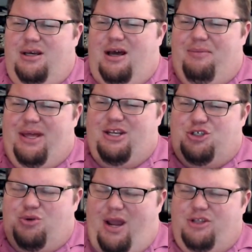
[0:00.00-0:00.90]
It is
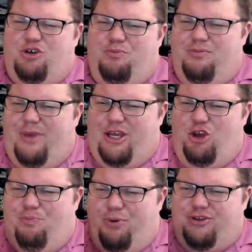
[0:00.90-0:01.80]
trying to make
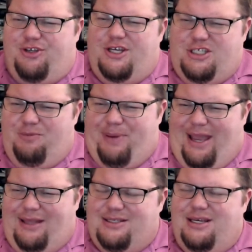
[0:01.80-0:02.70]
you
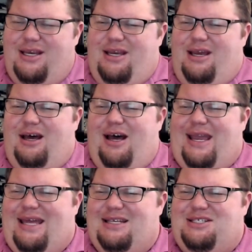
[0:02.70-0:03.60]
participate
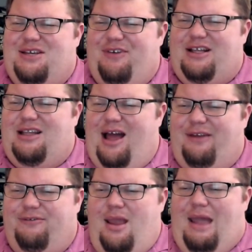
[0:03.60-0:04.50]
in a civic life.